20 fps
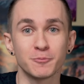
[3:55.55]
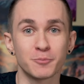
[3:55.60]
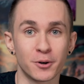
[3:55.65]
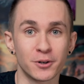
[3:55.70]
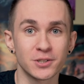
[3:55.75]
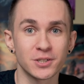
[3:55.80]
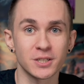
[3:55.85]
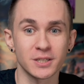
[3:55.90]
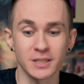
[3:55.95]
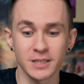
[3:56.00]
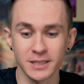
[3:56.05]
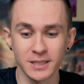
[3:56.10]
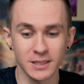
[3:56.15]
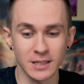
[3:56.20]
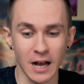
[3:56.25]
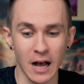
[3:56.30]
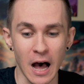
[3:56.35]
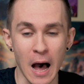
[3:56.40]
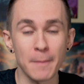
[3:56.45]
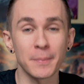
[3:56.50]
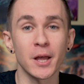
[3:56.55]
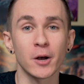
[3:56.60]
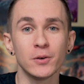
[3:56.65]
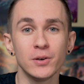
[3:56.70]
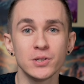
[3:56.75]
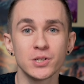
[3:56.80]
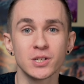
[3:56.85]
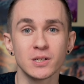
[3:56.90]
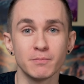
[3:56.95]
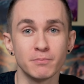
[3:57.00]
Personally, I'm now
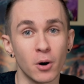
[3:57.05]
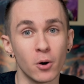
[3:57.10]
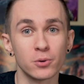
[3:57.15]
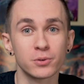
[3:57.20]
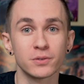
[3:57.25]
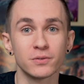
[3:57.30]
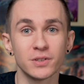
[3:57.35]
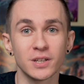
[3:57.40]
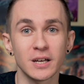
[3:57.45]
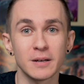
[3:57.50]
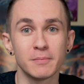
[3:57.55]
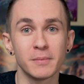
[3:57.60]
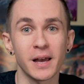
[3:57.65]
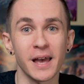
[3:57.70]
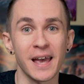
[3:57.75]
using both of them,